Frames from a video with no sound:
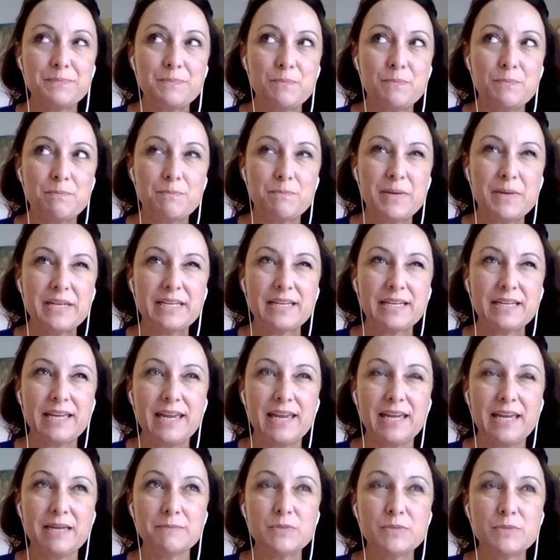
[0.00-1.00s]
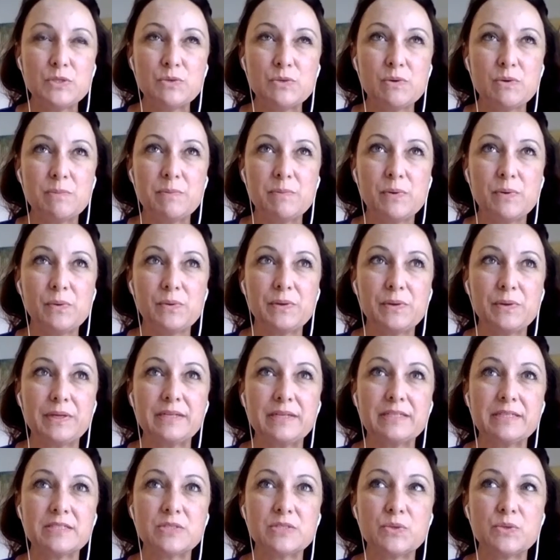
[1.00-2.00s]
but it came to a
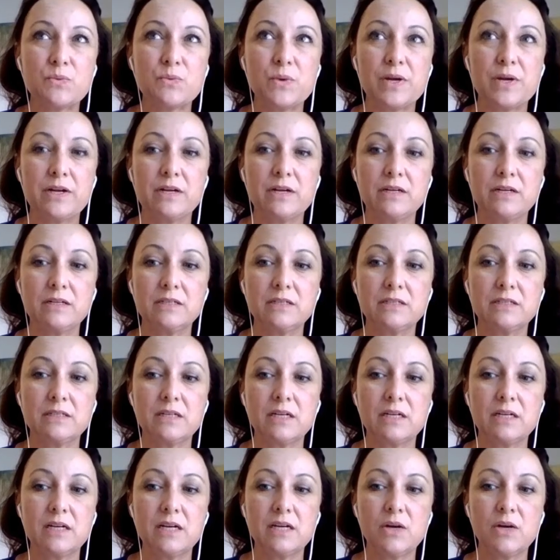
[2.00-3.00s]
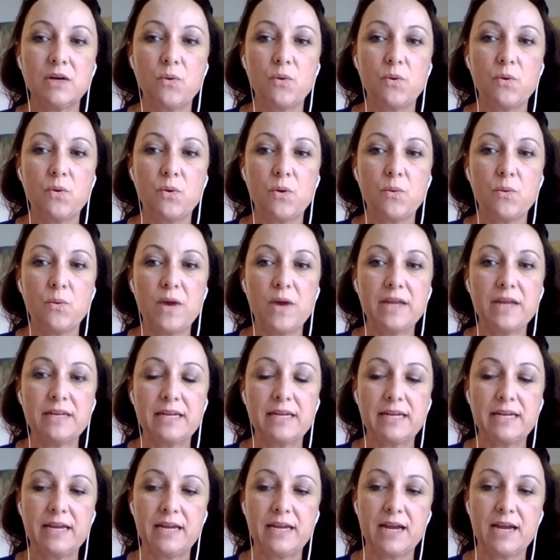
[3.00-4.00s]
point where when
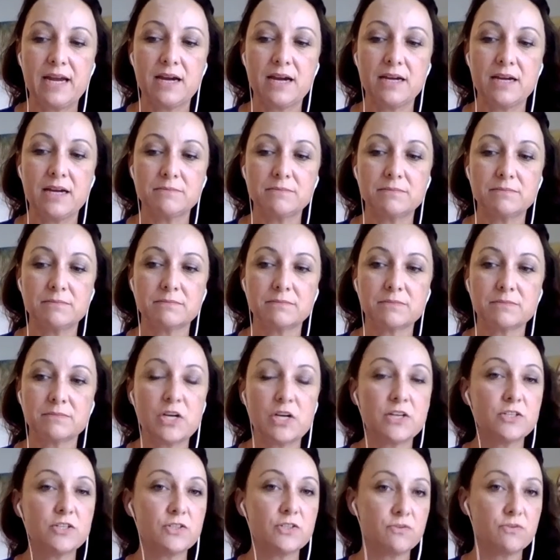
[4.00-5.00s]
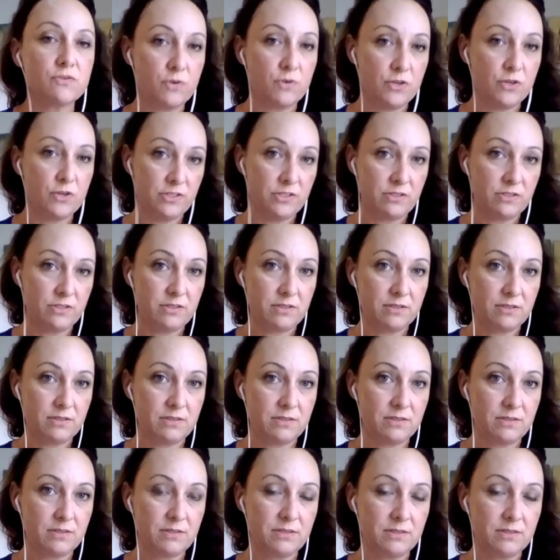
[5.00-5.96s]
I got a divorce,